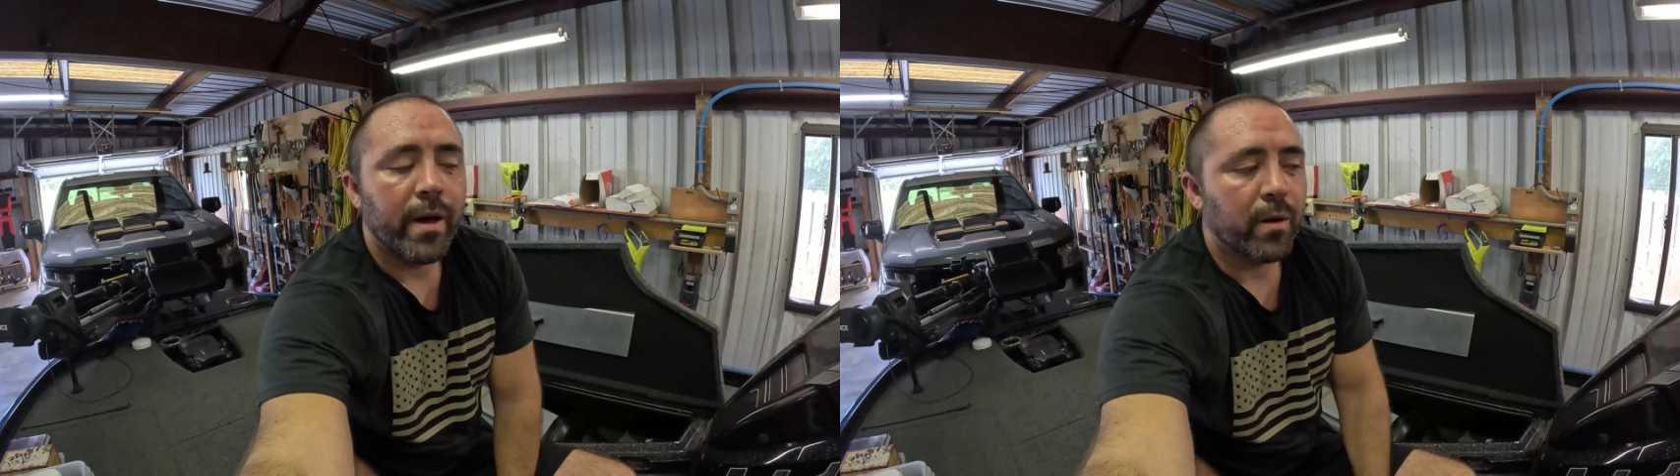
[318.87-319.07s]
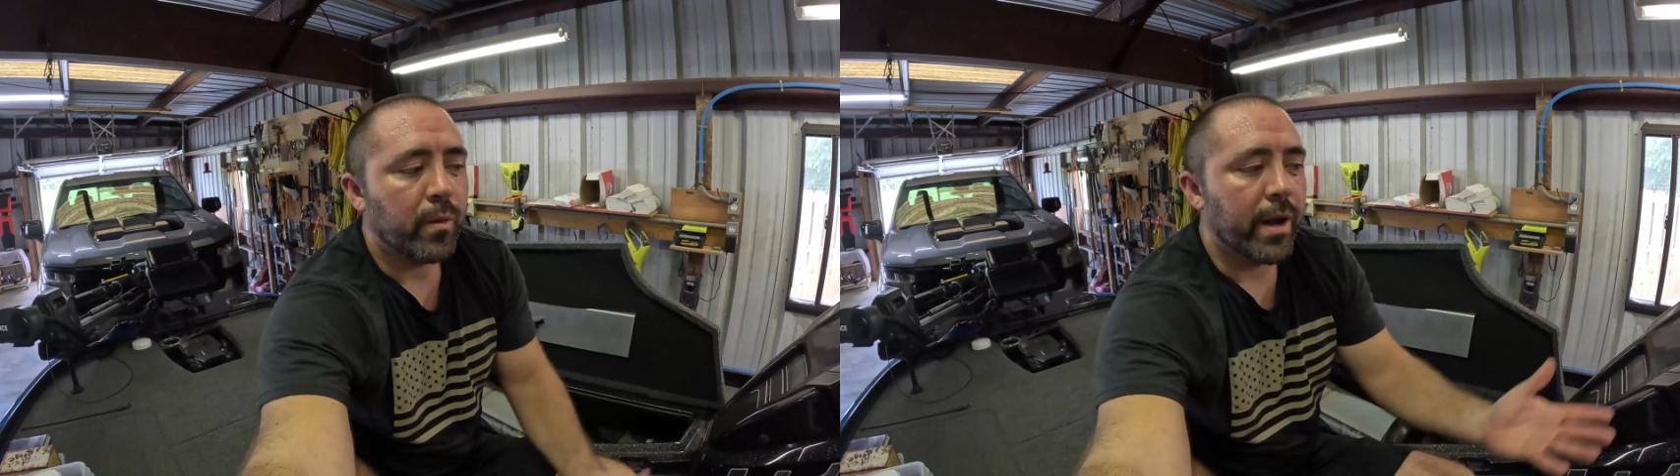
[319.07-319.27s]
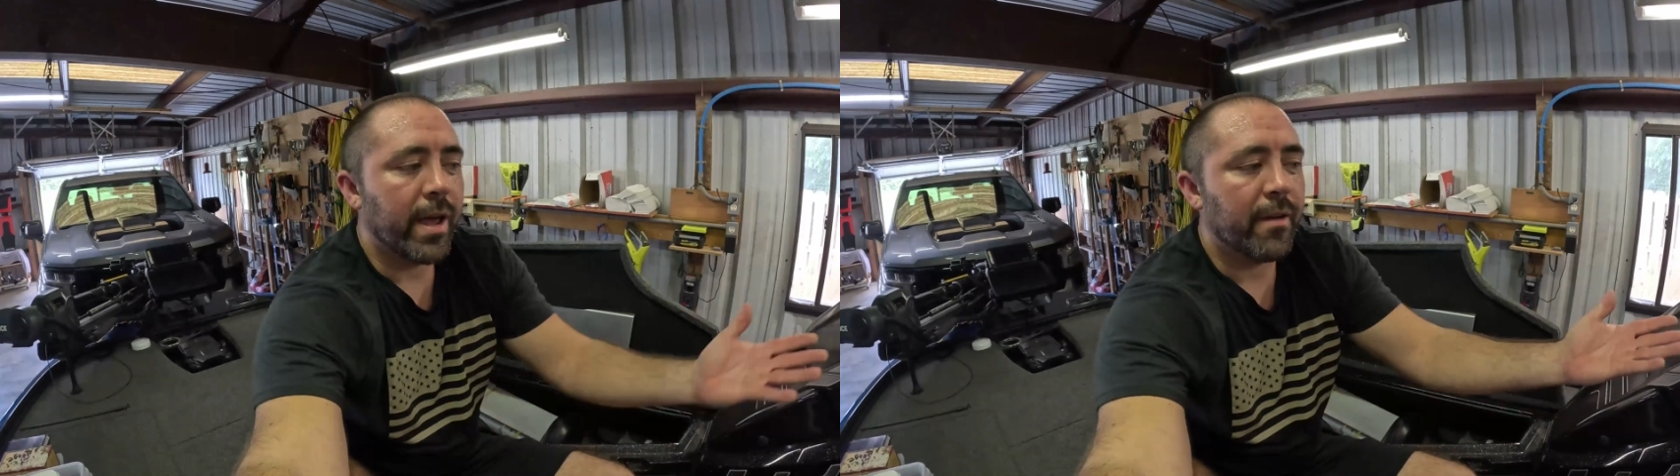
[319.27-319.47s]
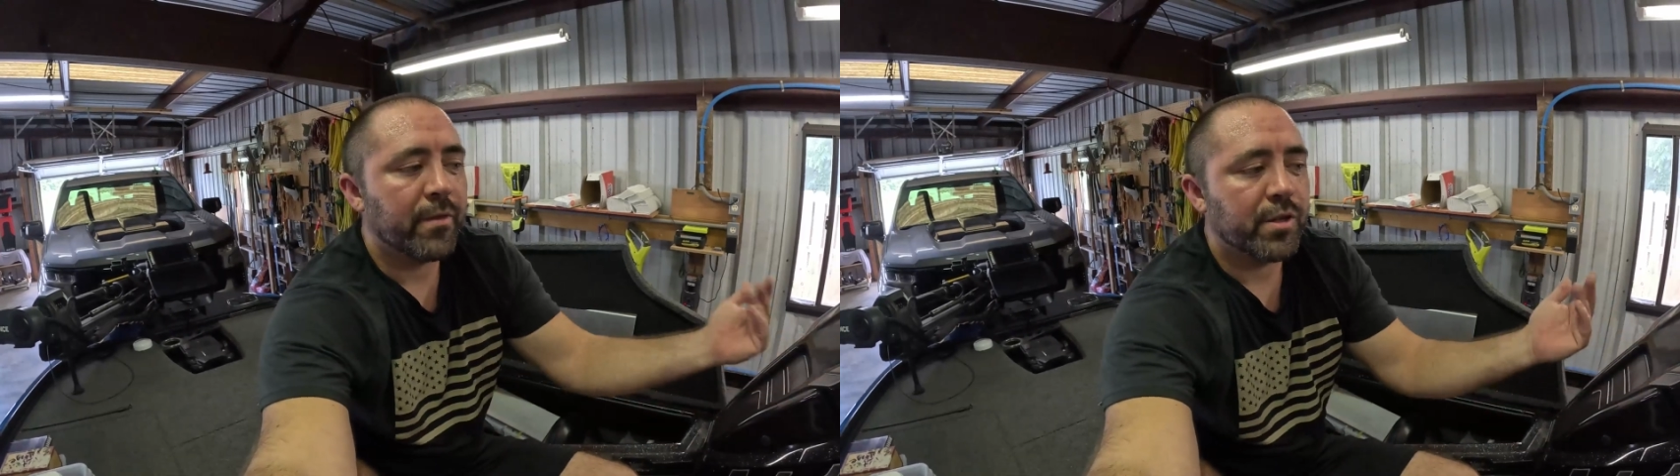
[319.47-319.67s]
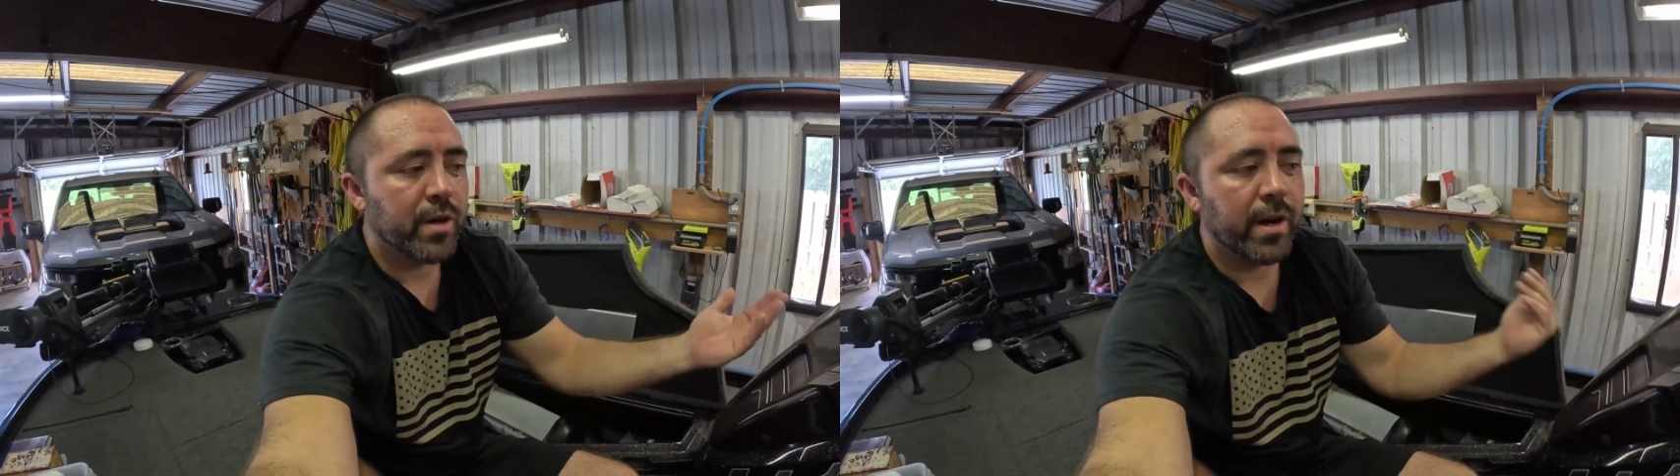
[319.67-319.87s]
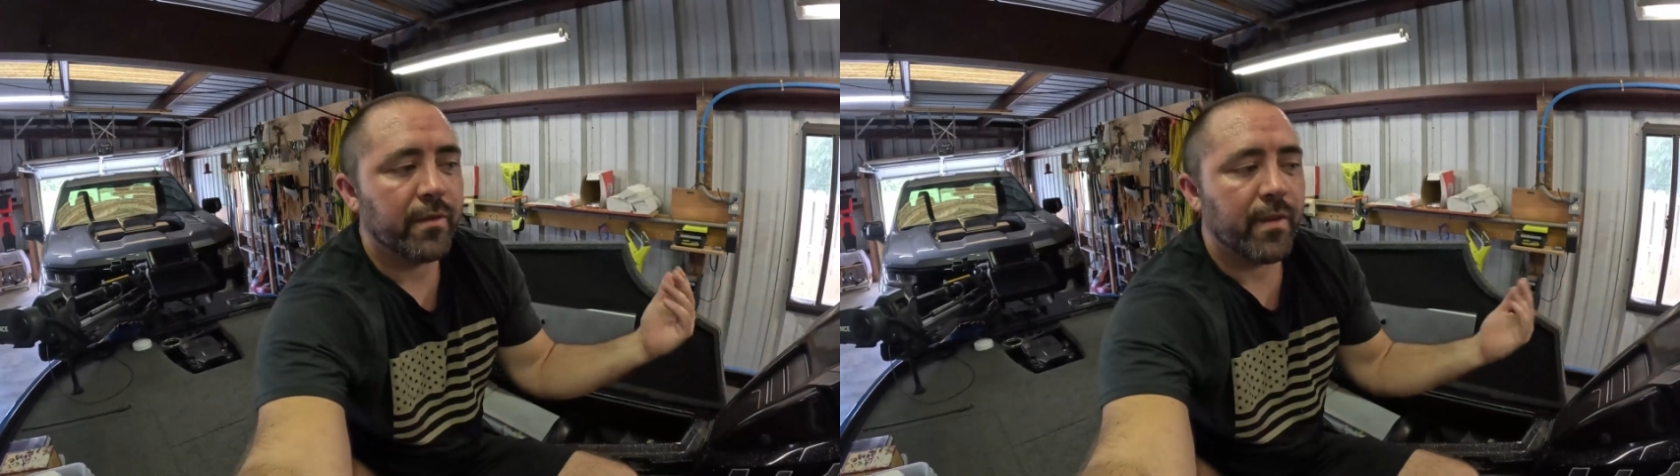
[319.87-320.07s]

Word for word: I don't want to have to try to